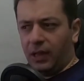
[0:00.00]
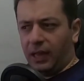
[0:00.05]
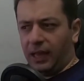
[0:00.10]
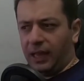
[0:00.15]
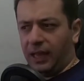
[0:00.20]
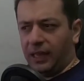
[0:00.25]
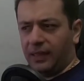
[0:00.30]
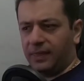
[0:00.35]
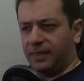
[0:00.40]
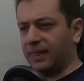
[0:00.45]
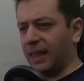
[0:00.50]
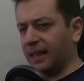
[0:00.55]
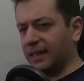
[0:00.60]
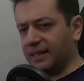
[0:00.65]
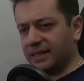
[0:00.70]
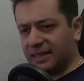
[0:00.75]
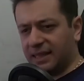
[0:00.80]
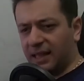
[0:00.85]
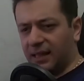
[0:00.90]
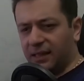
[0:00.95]
and then
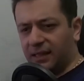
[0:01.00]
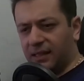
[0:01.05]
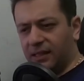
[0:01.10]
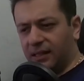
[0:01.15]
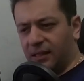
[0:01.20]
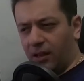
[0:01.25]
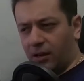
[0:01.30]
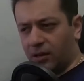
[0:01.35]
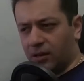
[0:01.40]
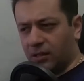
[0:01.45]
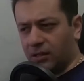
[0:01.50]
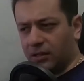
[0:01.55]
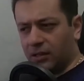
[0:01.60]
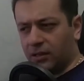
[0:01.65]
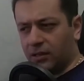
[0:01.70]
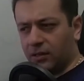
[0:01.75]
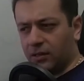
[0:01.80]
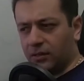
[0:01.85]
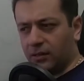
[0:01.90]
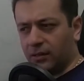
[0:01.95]
sell it
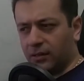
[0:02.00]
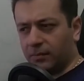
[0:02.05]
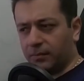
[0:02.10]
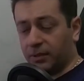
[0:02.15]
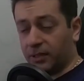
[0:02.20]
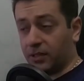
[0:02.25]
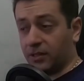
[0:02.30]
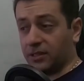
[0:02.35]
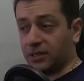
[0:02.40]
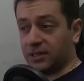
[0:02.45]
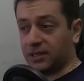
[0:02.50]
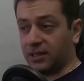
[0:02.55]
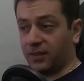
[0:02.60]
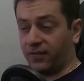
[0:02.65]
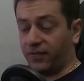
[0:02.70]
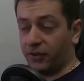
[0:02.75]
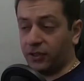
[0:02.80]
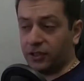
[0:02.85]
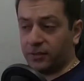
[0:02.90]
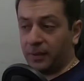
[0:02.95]
earlier, because
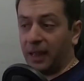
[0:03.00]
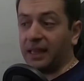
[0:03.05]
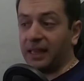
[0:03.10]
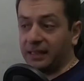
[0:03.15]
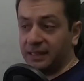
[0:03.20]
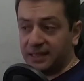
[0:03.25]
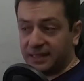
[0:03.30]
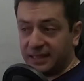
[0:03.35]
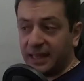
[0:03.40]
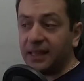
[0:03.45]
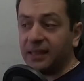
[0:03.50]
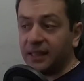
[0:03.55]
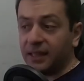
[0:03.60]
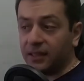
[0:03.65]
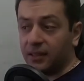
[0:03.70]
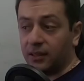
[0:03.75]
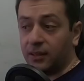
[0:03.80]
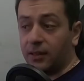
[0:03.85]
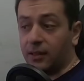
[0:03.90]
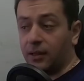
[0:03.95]
I understand that
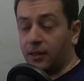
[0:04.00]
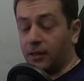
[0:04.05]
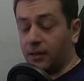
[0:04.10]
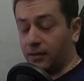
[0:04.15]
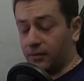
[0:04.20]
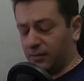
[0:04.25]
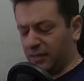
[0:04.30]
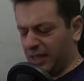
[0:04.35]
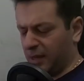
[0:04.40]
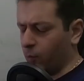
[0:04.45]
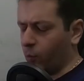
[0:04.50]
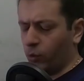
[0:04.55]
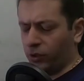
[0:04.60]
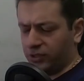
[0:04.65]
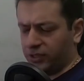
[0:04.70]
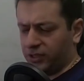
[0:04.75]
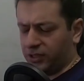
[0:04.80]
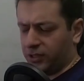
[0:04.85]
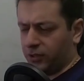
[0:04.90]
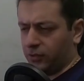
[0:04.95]
they
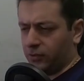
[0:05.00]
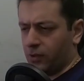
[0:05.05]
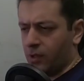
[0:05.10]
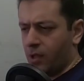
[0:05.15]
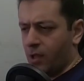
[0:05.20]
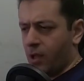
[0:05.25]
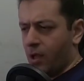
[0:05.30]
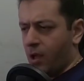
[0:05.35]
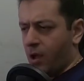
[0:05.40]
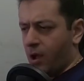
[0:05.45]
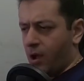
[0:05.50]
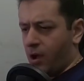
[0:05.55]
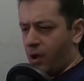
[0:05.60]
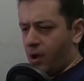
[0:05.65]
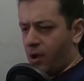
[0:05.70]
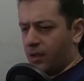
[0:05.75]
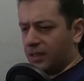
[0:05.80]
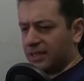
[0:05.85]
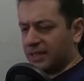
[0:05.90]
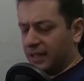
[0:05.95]
wanted to
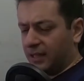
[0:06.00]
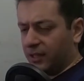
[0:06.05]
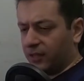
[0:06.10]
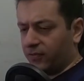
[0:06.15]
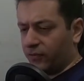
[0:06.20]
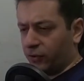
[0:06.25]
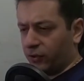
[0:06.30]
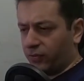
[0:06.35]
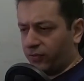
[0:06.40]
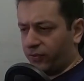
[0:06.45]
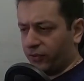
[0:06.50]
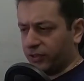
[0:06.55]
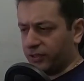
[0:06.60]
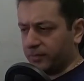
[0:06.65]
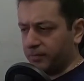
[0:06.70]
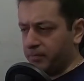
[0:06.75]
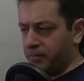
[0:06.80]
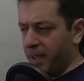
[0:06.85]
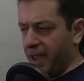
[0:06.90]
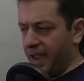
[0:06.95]
sell it for the first
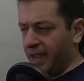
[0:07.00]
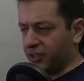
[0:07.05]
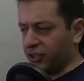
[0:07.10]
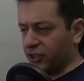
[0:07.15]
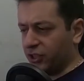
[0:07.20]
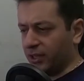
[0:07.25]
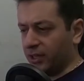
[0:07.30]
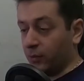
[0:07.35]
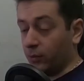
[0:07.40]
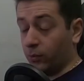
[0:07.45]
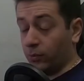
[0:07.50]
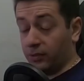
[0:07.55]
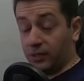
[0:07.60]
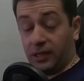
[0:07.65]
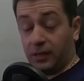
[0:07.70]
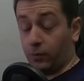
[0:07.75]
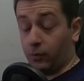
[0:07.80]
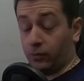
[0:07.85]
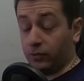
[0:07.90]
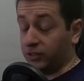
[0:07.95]
batch, and
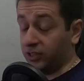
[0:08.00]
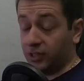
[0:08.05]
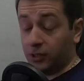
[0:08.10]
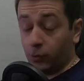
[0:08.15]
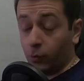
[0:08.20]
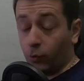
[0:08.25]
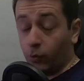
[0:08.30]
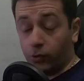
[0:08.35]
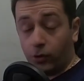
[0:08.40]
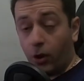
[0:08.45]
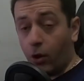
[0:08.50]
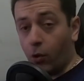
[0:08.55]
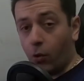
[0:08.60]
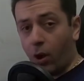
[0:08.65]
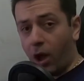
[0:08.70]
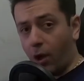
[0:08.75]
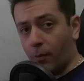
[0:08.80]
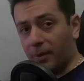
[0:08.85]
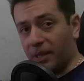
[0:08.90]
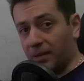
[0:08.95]
they didn't know
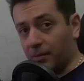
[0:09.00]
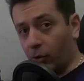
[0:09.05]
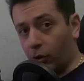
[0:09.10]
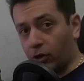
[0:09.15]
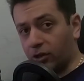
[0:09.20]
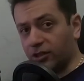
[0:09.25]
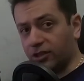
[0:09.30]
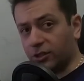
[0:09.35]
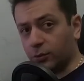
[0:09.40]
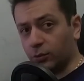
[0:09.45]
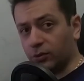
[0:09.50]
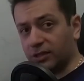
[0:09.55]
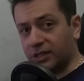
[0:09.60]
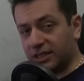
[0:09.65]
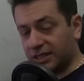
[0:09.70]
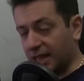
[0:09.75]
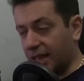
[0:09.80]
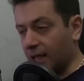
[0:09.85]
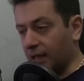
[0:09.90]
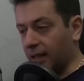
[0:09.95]
how many monitors would
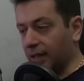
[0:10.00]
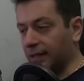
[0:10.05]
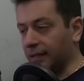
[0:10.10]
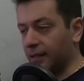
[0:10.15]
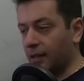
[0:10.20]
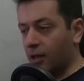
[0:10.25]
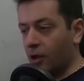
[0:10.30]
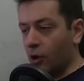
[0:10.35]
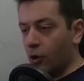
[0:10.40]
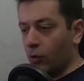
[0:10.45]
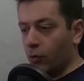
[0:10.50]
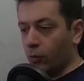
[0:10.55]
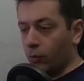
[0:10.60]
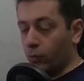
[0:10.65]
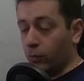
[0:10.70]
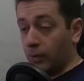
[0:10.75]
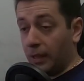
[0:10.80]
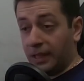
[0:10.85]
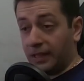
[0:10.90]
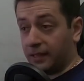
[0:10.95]
sell, and
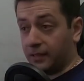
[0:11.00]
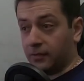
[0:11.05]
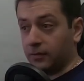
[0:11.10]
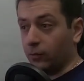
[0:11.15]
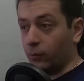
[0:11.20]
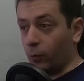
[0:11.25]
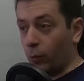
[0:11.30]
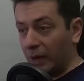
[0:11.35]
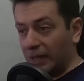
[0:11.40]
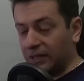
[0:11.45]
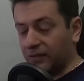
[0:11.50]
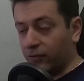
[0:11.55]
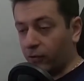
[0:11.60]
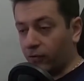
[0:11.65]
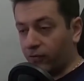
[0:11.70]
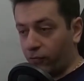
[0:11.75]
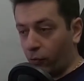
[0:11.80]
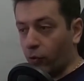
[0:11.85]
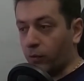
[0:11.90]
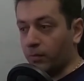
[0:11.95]
like wait for
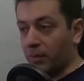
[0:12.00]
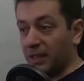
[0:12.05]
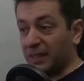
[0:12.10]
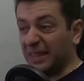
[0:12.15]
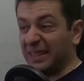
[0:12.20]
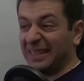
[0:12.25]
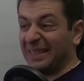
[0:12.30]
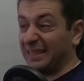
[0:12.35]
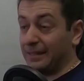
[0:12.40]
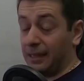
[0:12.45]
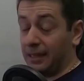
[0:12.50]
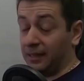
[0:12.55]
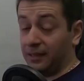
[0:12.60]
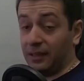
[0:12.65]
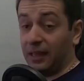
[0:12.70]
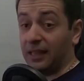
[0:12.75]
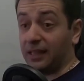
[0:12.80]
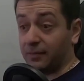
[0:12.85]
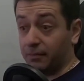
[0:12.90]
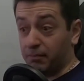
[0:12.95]
4 months and
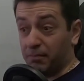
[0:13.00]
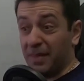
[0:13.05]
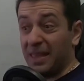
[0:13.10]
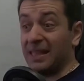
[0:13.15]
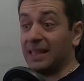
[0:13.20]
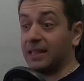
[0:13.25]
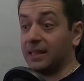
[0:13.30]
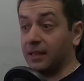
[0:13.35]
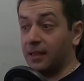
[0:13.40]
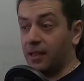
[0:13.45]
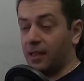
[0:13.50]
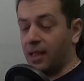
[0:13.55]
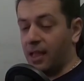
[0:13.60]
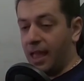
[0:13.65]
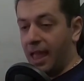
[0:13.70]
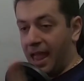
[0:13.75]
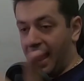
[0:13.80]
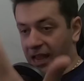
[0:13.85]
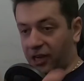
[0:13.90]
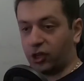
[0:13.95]
like make
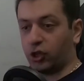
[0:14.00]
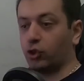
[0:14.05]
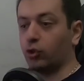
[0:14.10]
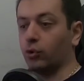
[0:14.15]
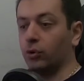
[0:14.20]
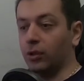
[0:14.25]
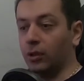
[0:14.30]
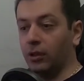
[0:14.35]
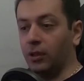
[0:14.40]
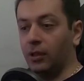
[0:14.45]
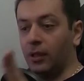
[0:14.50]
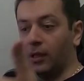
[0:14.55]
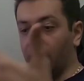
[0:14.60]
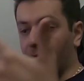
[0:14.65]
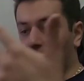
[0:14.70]
actual